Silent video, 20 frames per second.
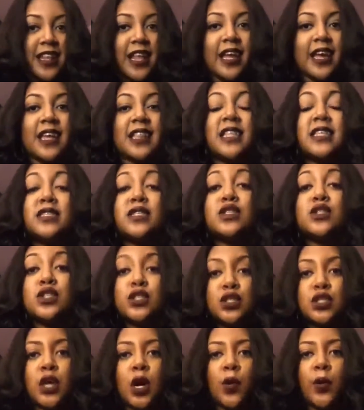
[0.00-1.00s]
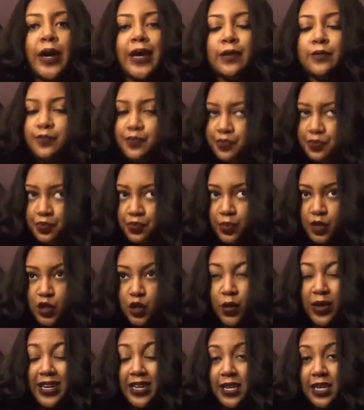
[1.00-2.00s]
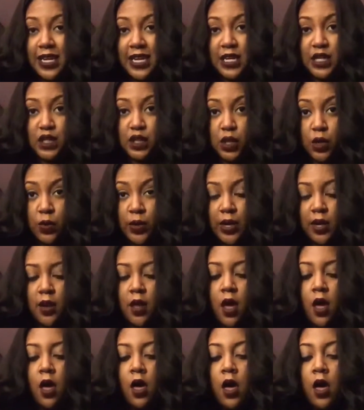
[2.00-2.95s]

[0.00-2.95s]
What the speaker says: Like, this is a sew-in, so I did get a sew-in.